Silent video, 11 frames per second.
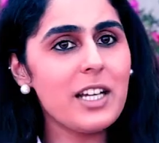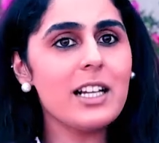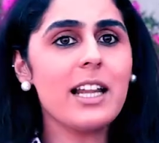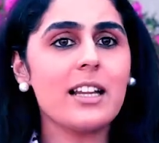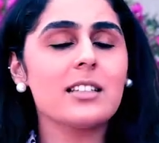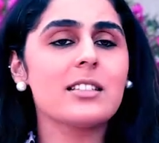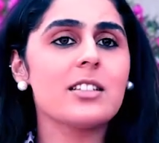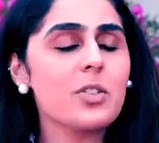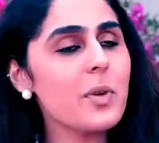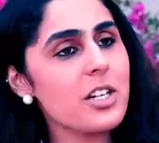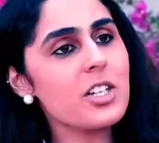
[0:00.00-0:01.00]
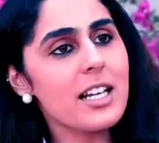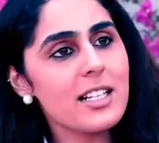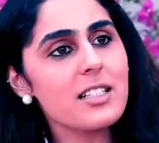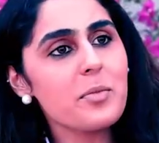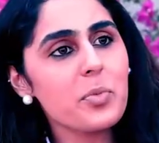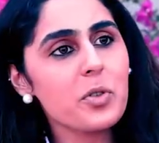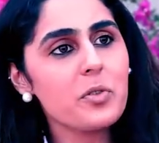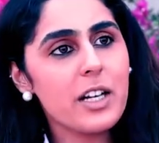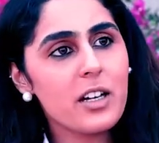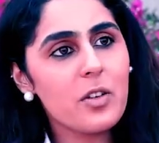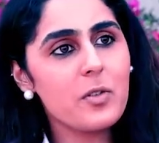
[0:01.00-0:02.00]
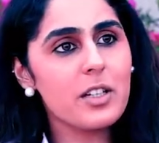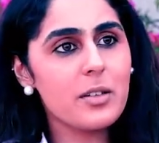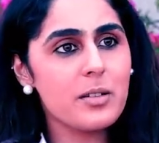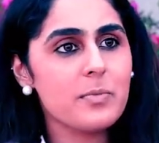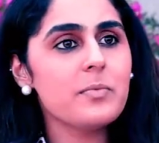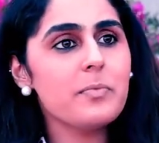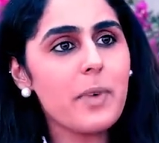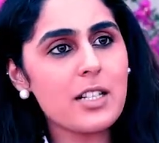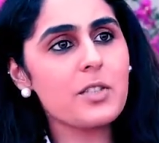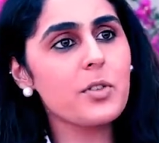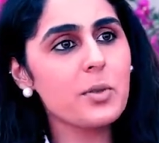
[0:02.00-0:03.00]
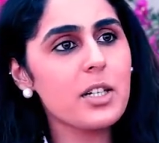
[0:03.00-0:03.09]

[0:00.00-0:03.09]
feel that the situation is improving over the past few